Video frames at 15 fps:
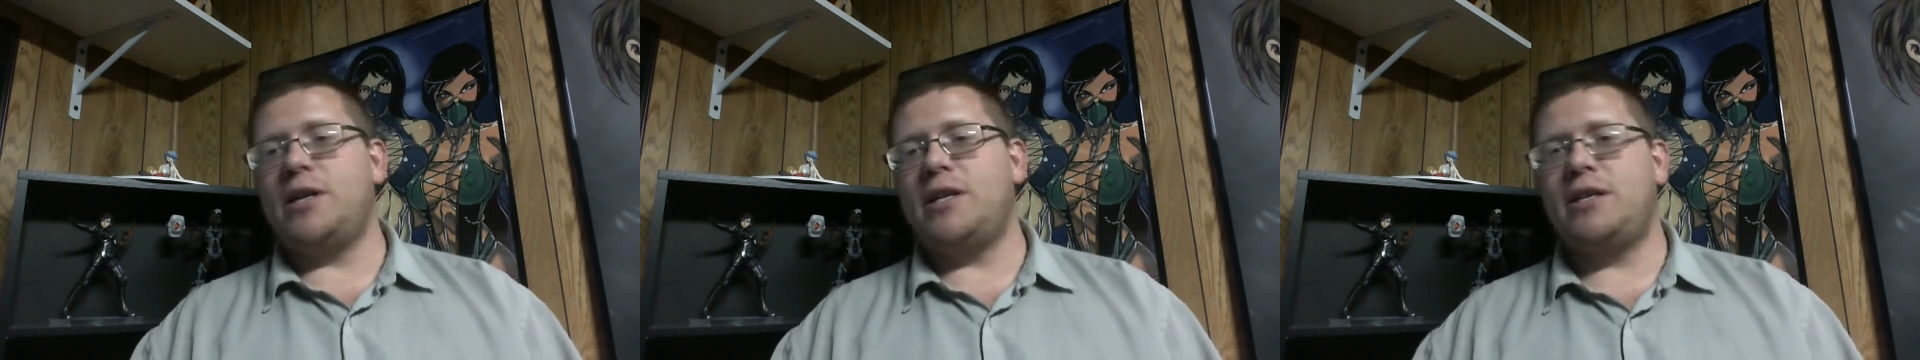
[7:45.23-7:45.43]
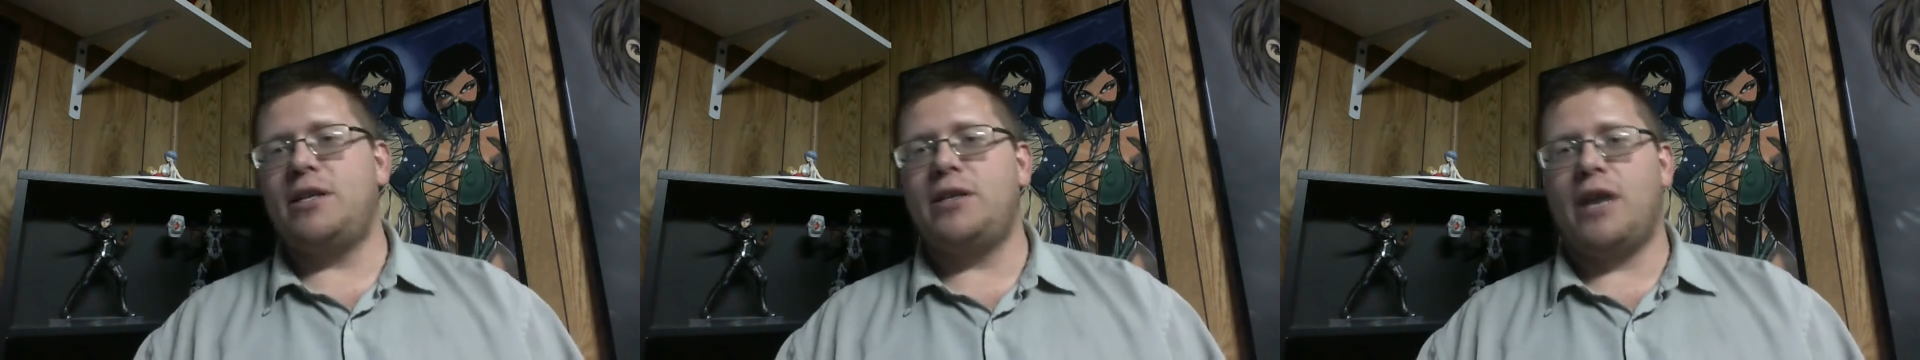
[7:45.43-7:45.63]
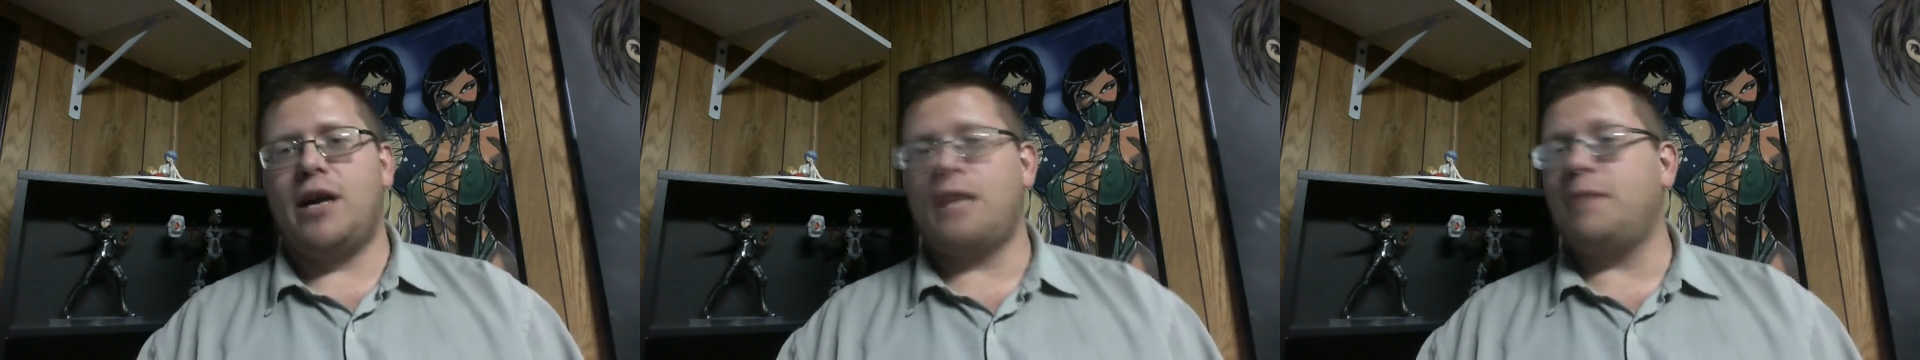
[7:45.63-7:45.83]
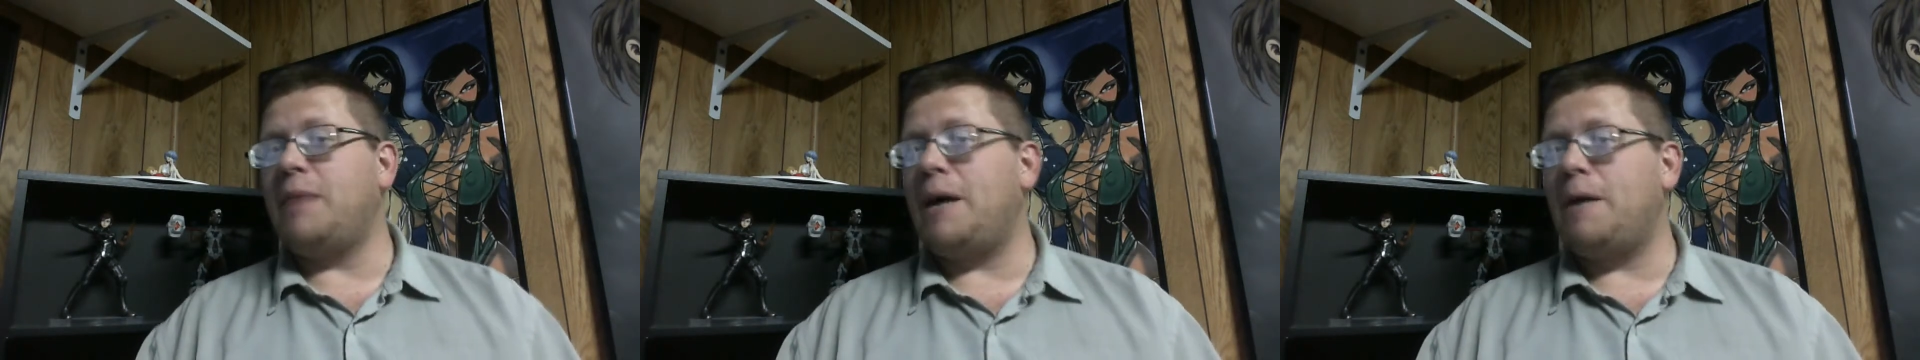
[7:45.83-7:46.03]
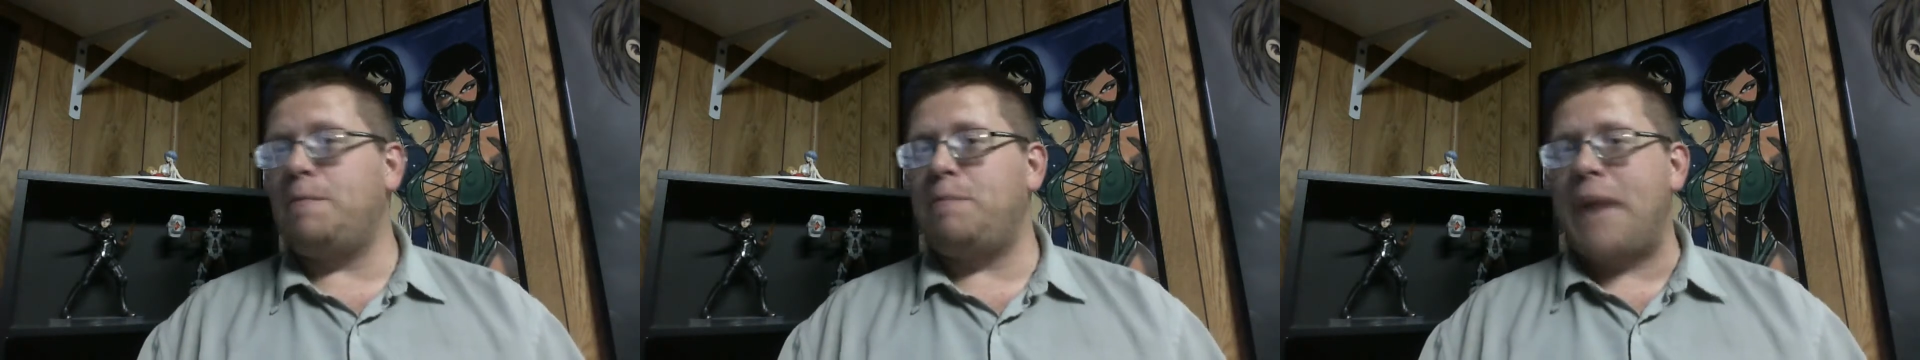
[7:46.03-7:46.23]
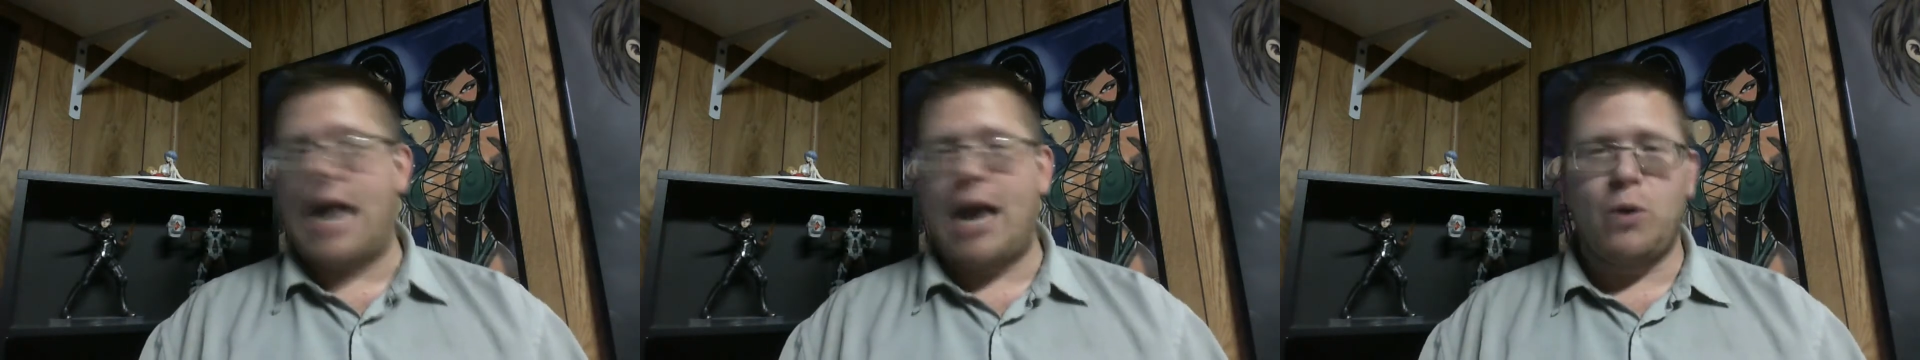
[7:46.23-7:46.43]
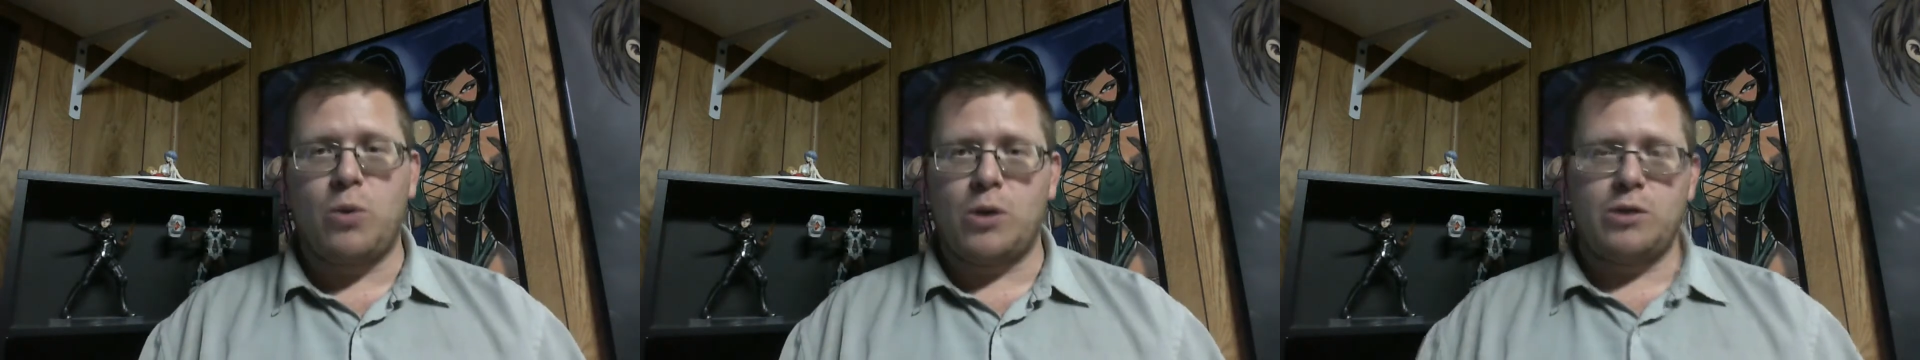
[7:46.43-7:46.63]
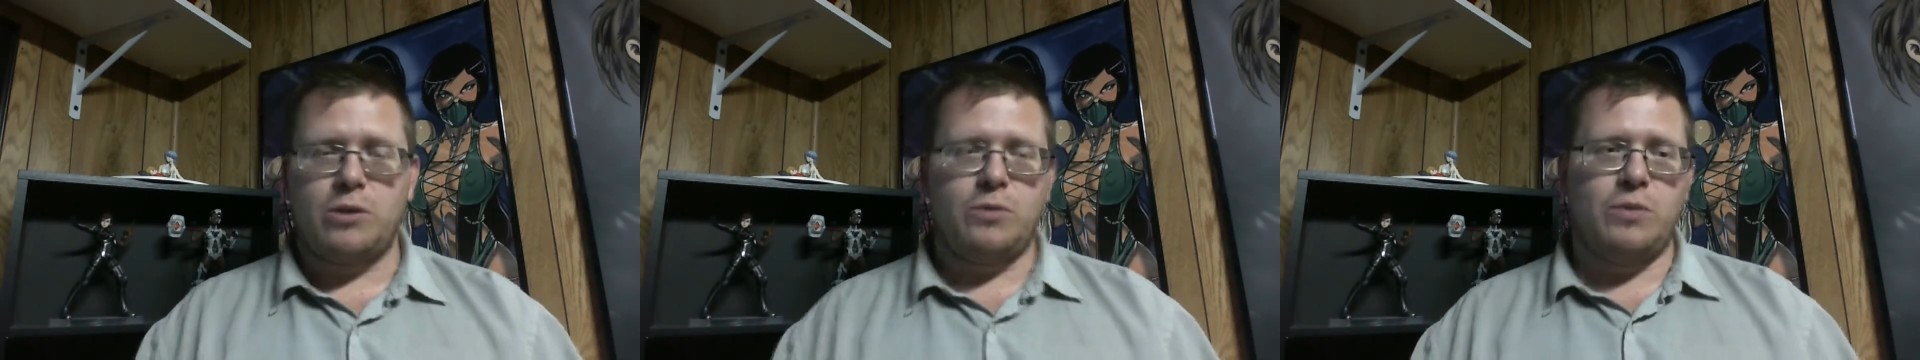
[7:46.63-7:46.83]
I wanted to talk about
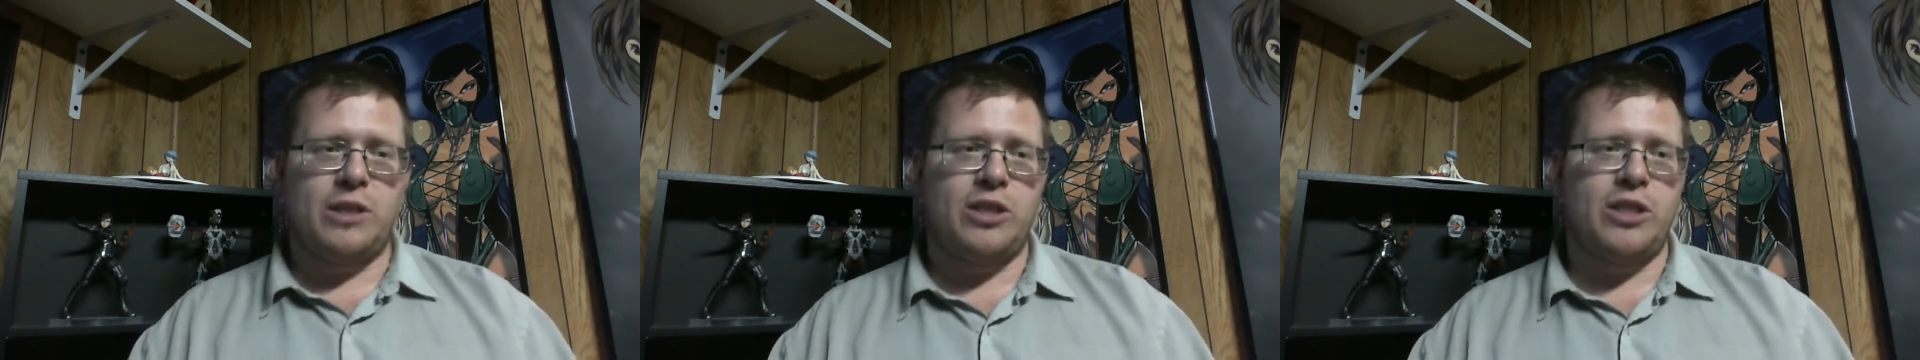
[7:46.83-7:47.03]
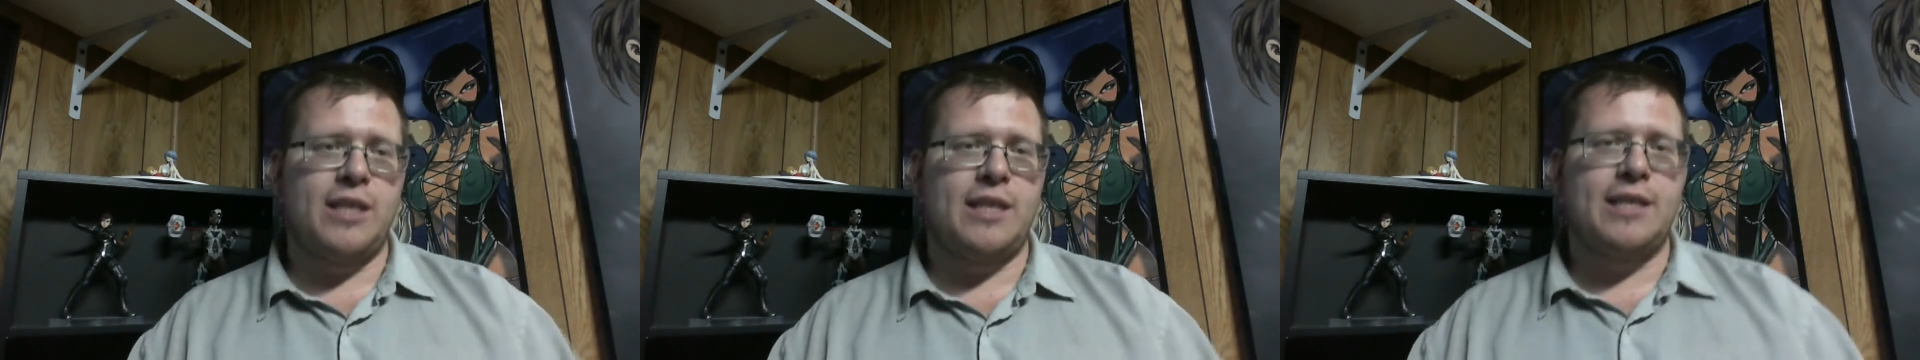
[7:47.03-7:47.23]
Powers,